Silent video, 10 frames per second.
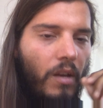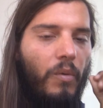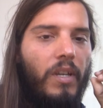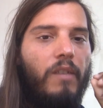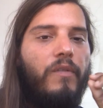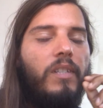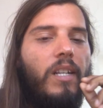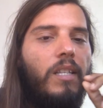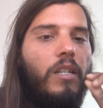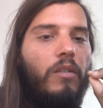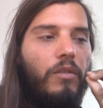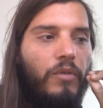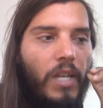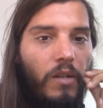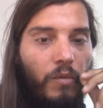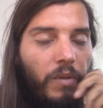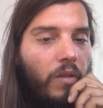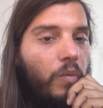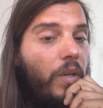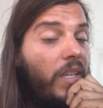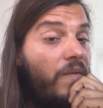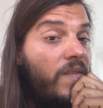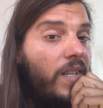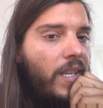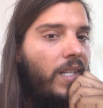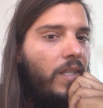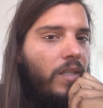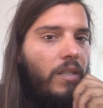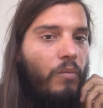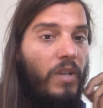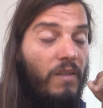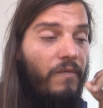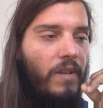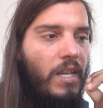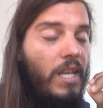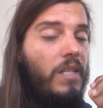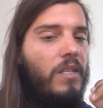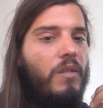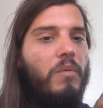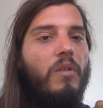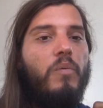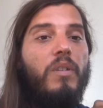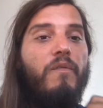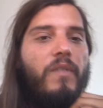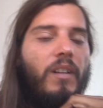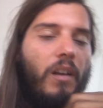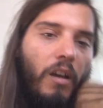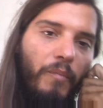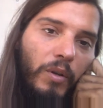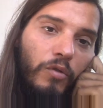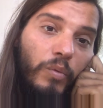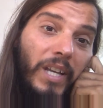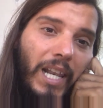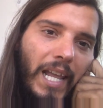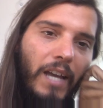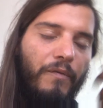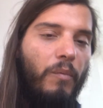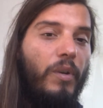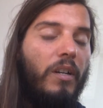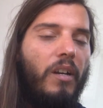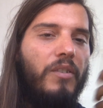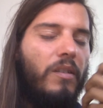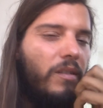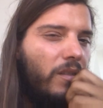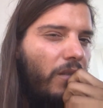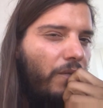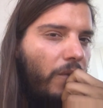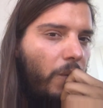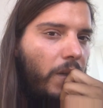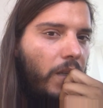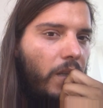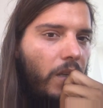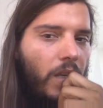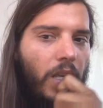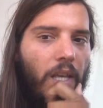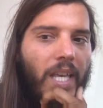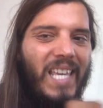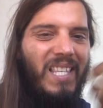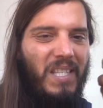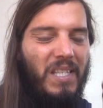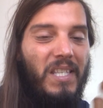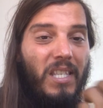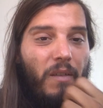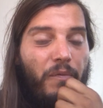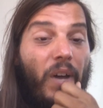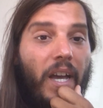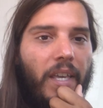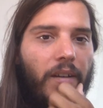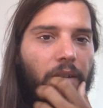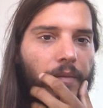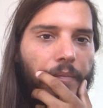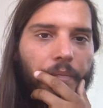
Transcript: We're infinite eternal creators because we're infinite energy, and we're infinite energy because we're infinite love, because we are life and we are conscious and self-aware. Is this is the fire.